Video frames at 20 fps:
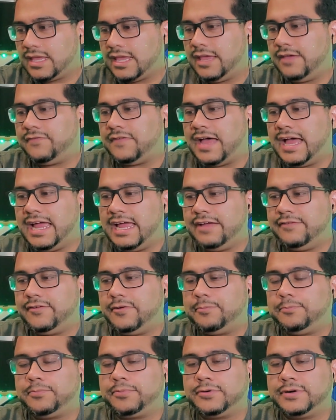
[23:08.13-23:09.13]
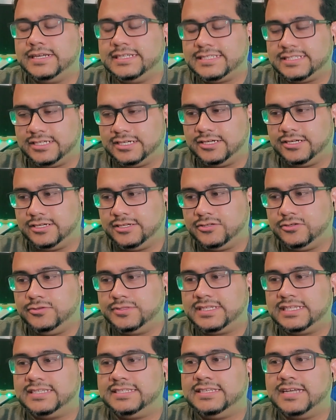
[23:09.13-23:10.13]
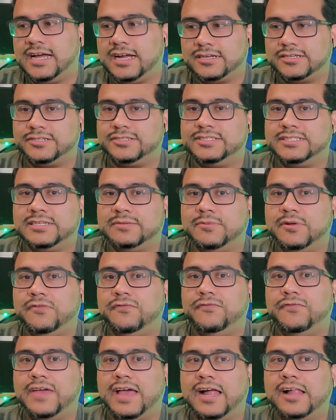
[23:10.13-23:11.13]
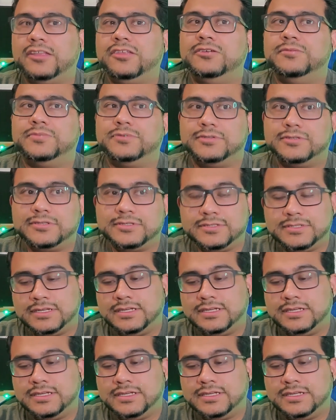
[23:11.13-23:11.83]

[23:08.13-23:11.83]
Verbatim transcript: If I have a prisoner who's a doctor, someone valuable,